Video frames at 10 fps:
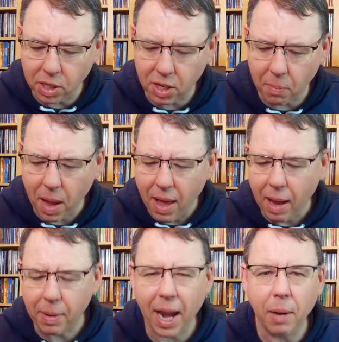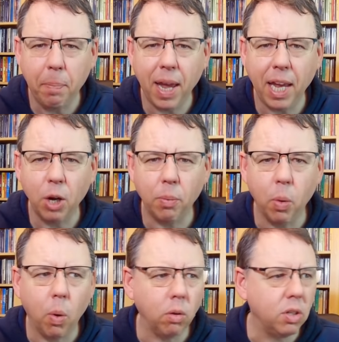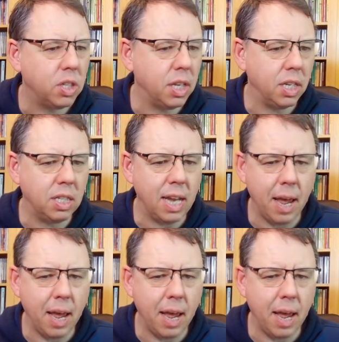So I'm kind of picking up the ones that